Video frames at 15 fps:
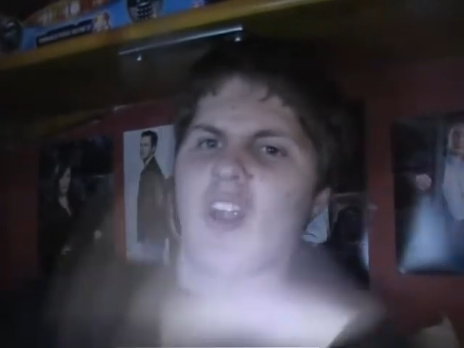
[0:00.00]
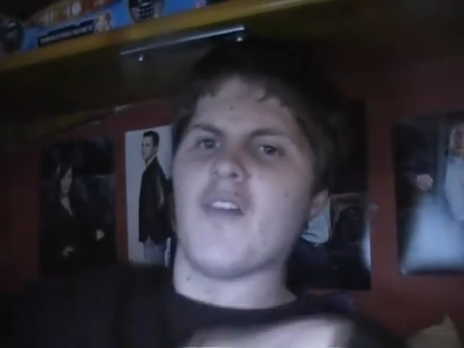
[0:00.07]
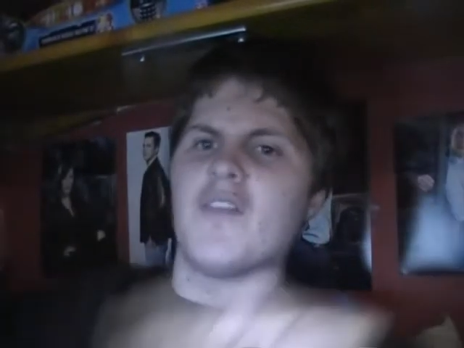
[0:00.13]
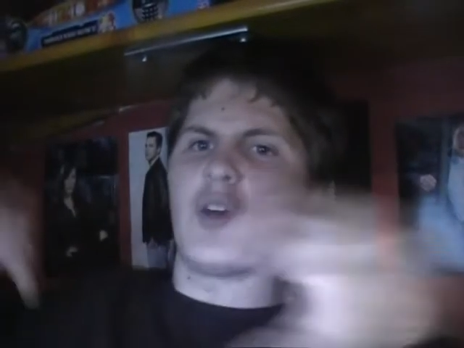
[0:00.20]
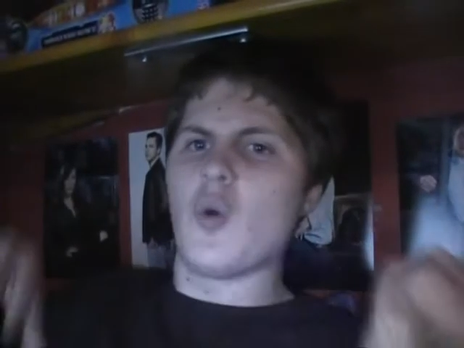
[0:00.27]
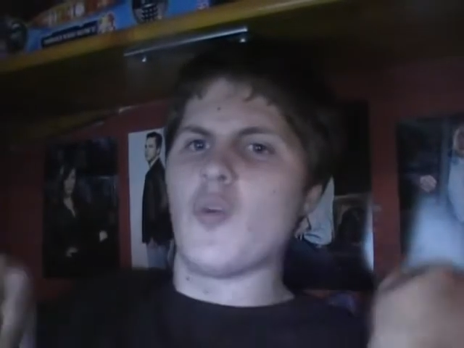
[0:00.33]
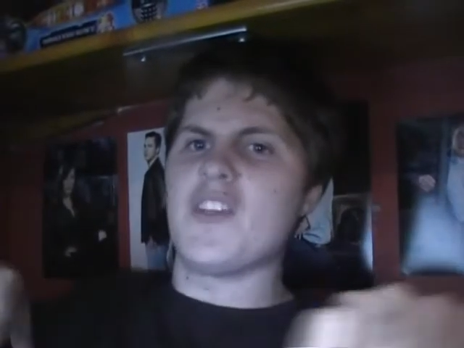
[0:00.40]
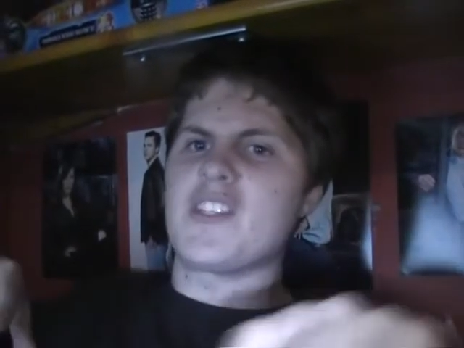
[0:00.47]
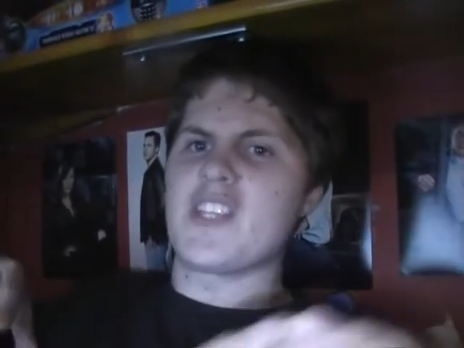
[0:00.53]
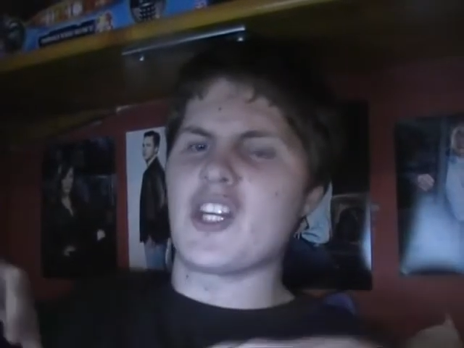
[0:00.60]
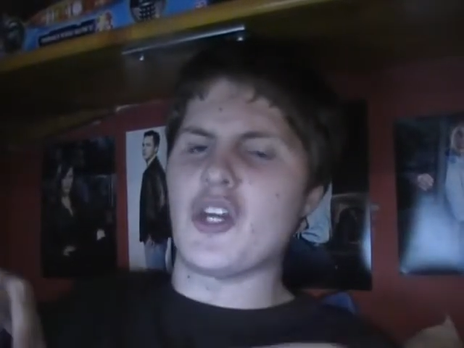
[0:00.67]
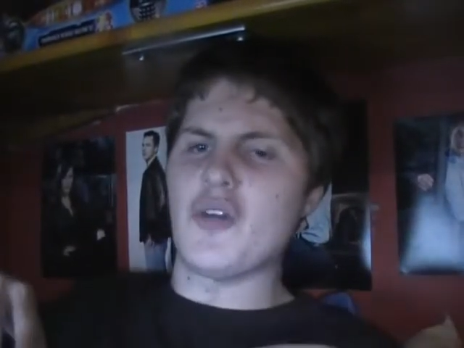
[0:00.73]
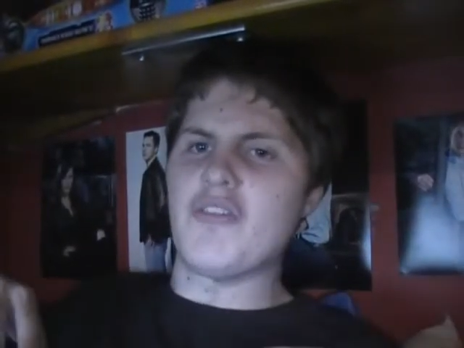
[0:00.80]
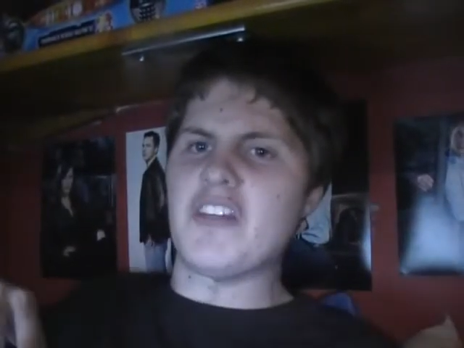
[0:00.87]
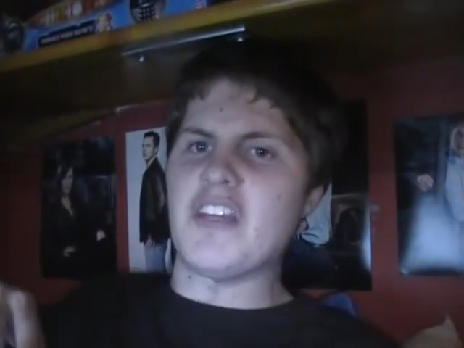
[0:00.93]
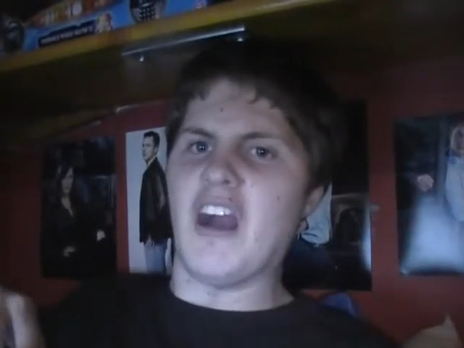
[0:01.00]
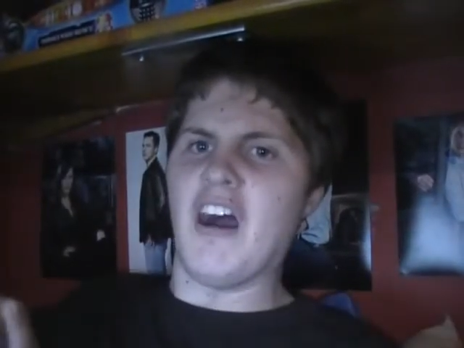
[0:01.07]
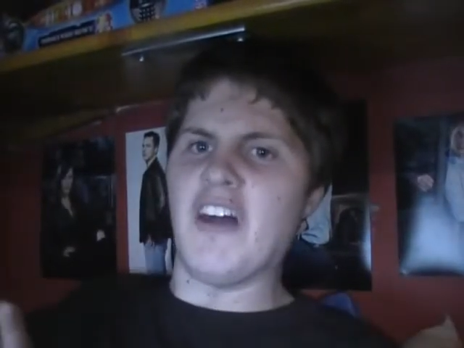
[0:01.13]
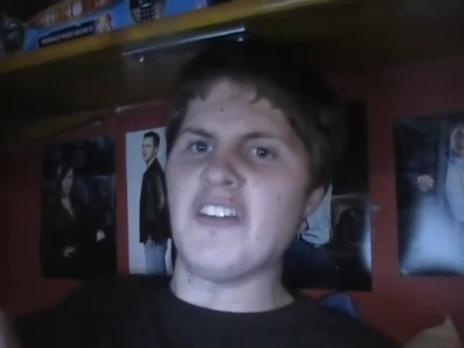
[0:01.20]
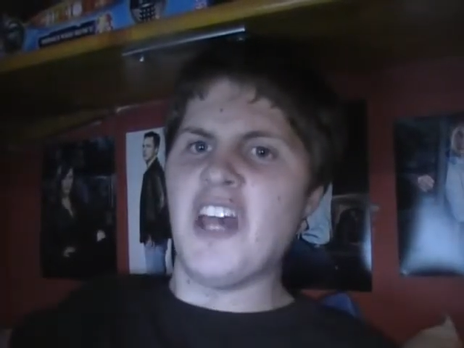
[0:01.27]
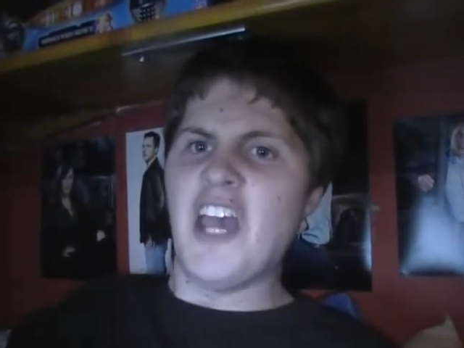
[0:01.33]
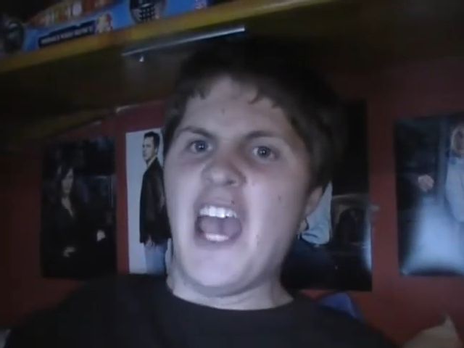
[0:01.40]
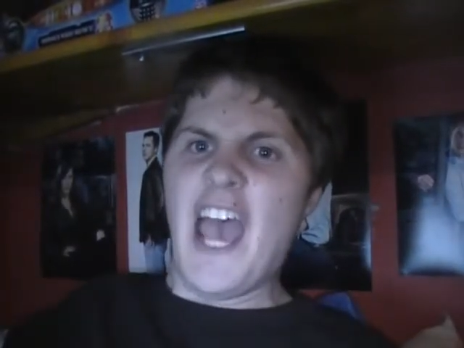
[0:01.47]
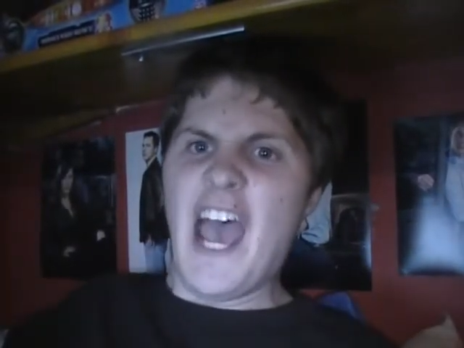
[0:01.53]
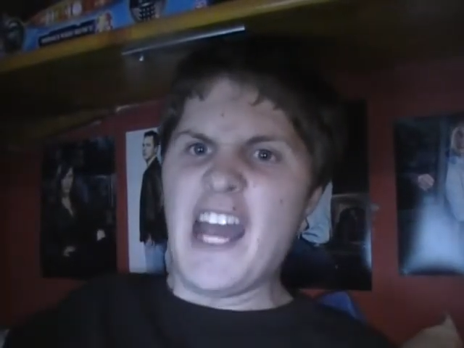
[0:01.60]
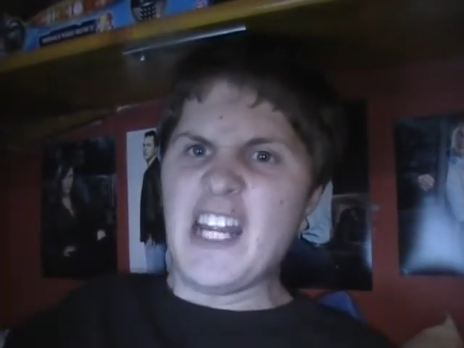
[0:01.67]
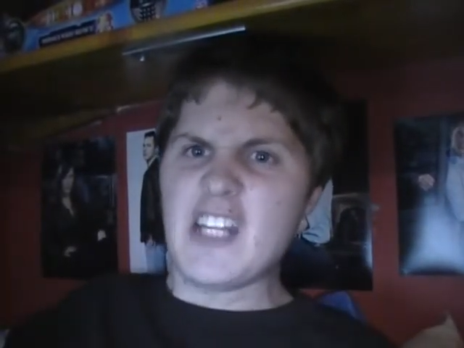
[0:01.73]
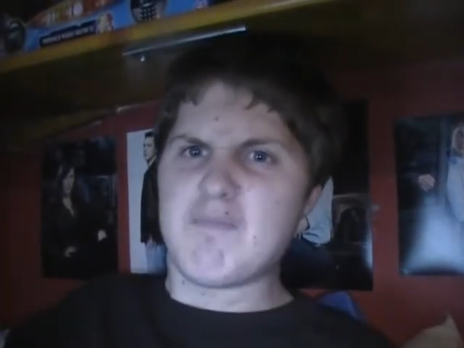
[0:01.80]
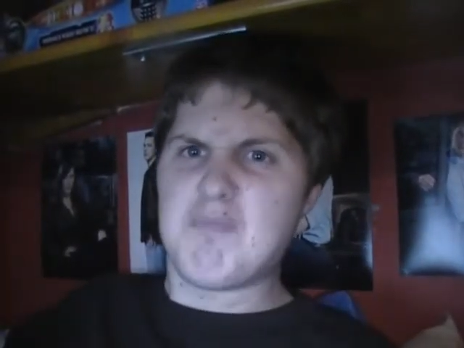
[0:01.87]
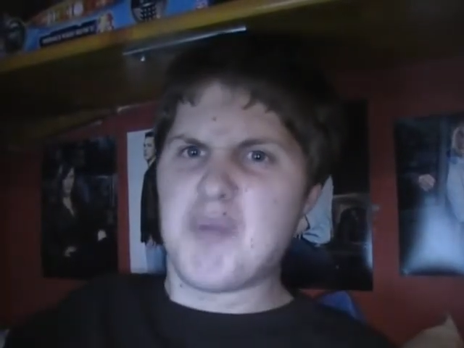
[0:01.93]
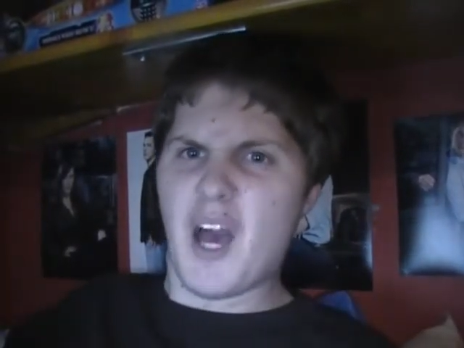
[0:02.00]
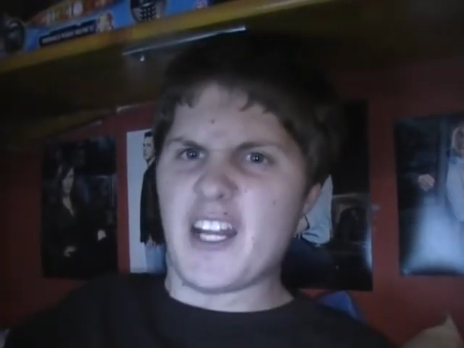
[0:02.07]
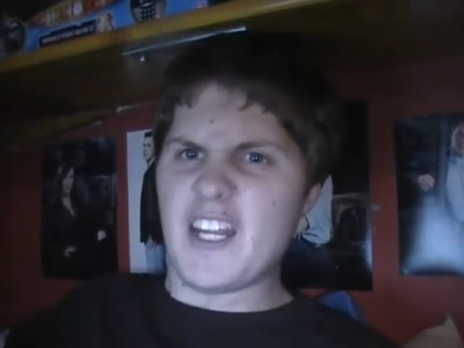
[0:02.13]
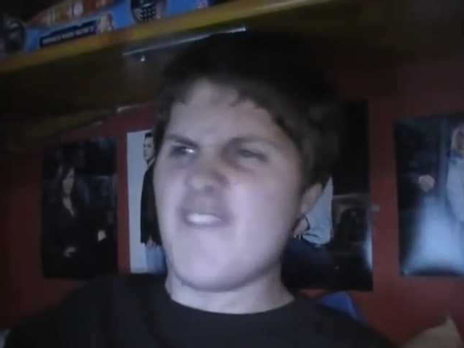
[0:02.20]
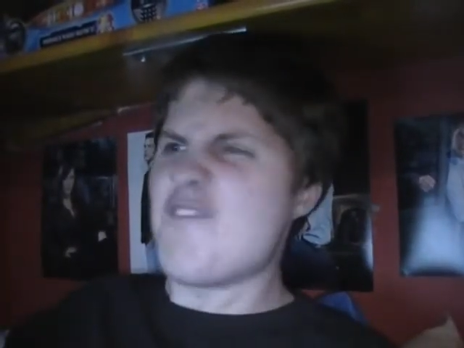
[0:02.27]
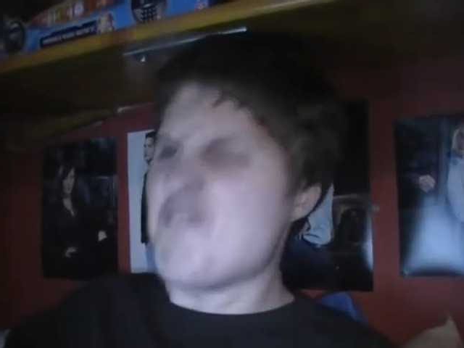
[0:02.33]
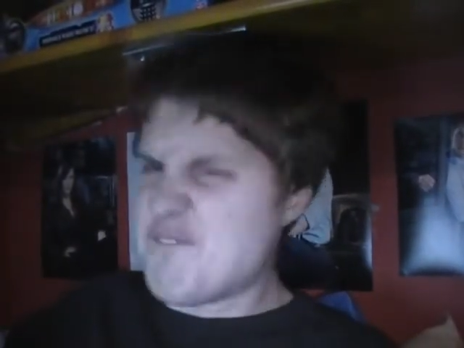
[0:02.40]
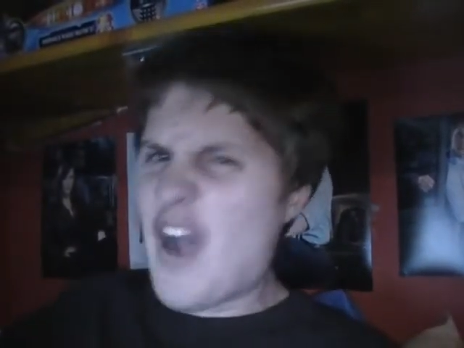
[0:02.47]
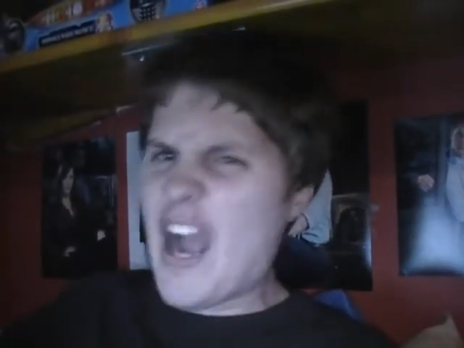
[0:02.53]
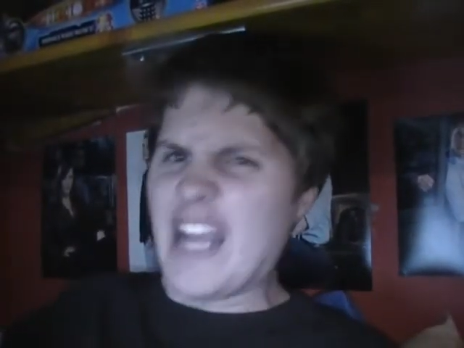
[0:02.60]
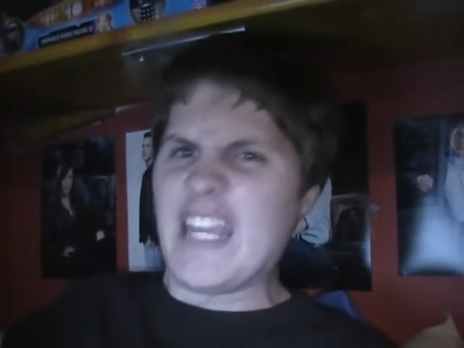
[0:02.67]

of all these security guards. And it's bloody fucking